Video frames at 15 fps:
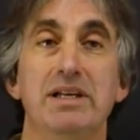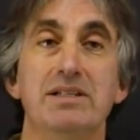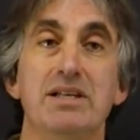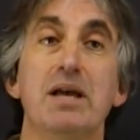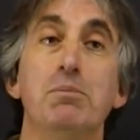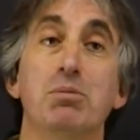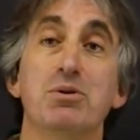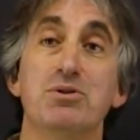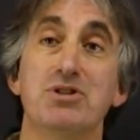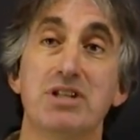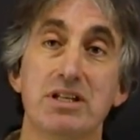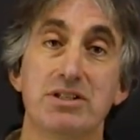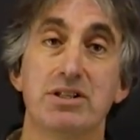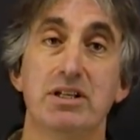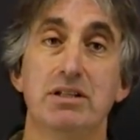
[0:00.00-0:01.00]
is a
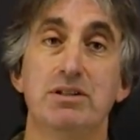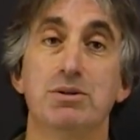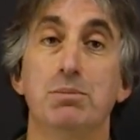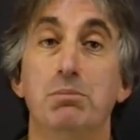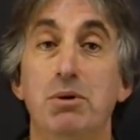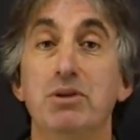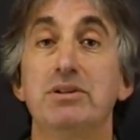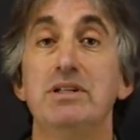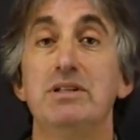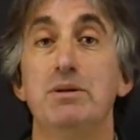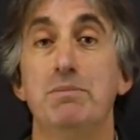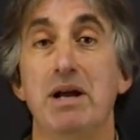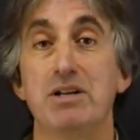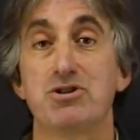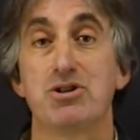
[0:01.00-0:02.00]
persistent
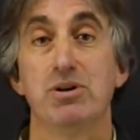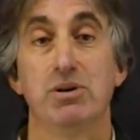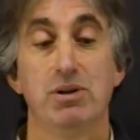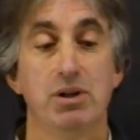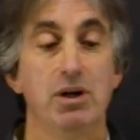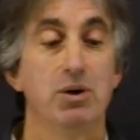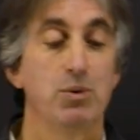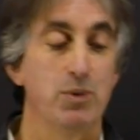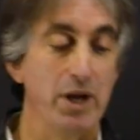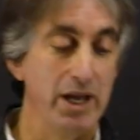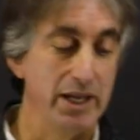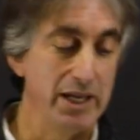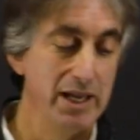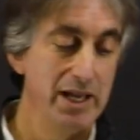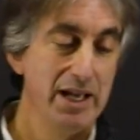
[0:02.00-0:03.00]
multidimensional array.